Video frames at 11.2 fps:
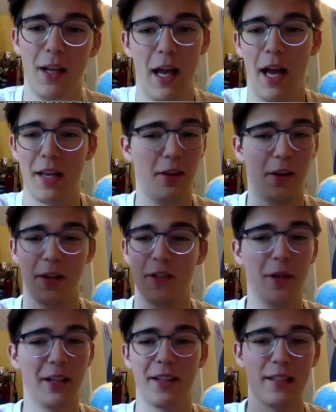as long as you
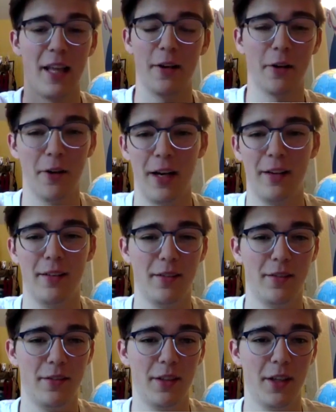get this letter grade,
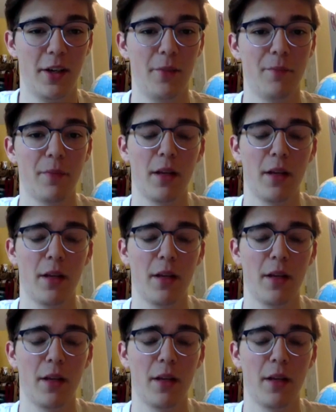you know,